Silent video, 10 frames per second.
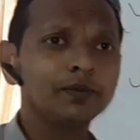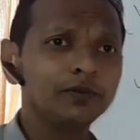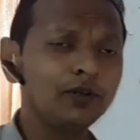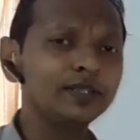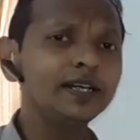
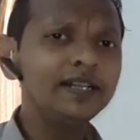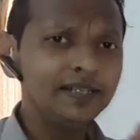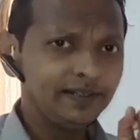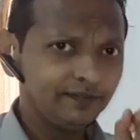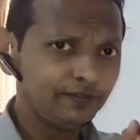for the
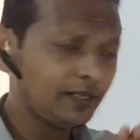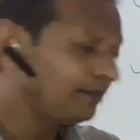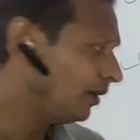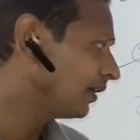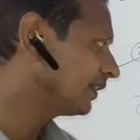firm
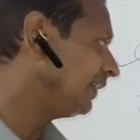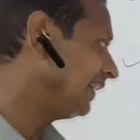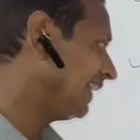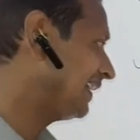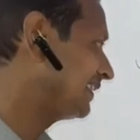or the
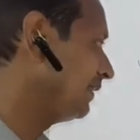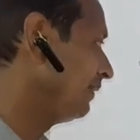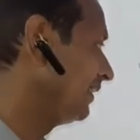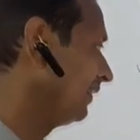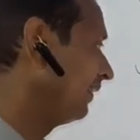
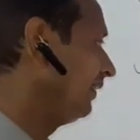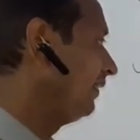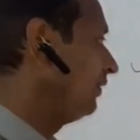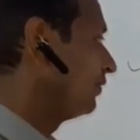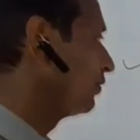estimator.
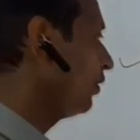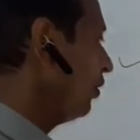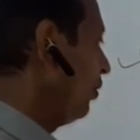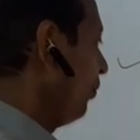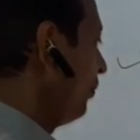
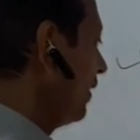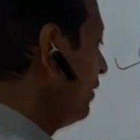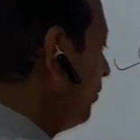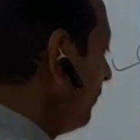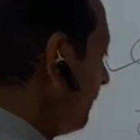So when
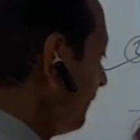you